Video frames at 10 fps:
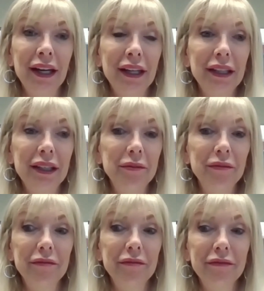Um,
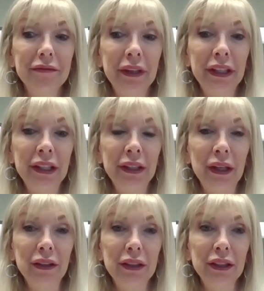you
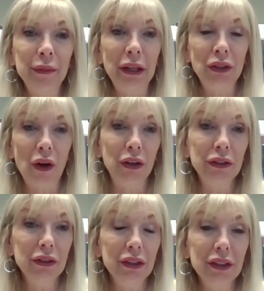know, I looked at my
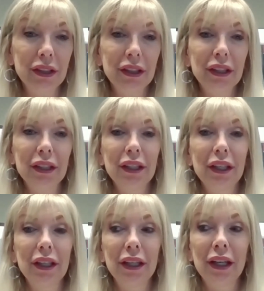daughters.
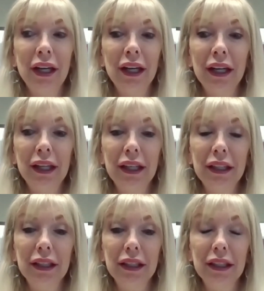
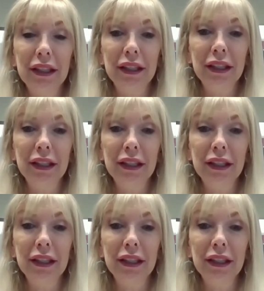I